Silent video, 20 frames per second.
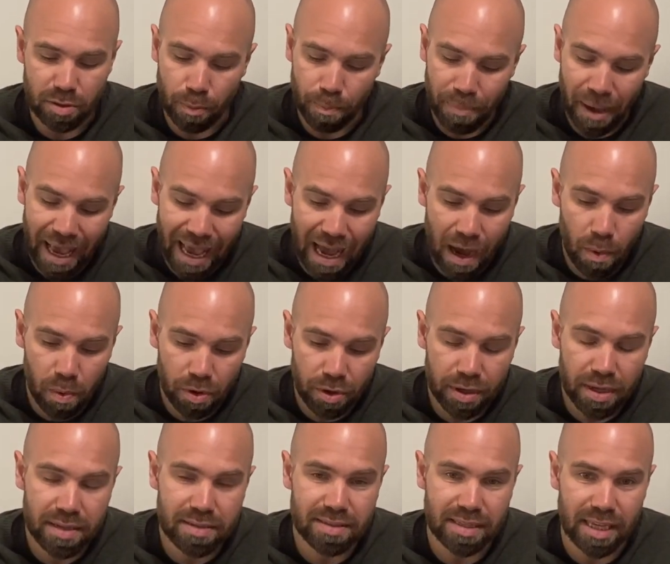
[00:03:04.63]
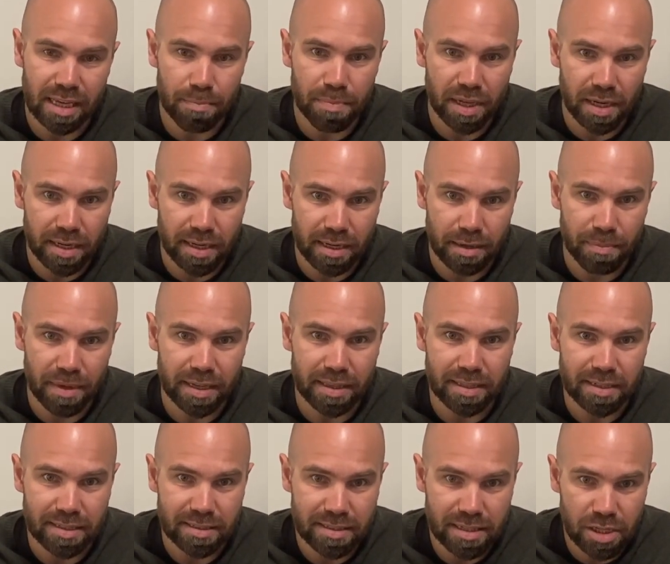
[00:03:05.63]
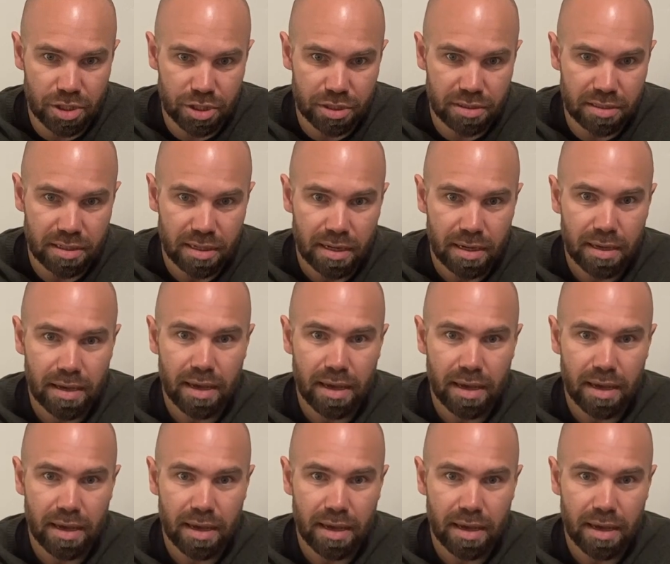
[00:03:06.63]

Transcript: So power is the ability to make the decisions,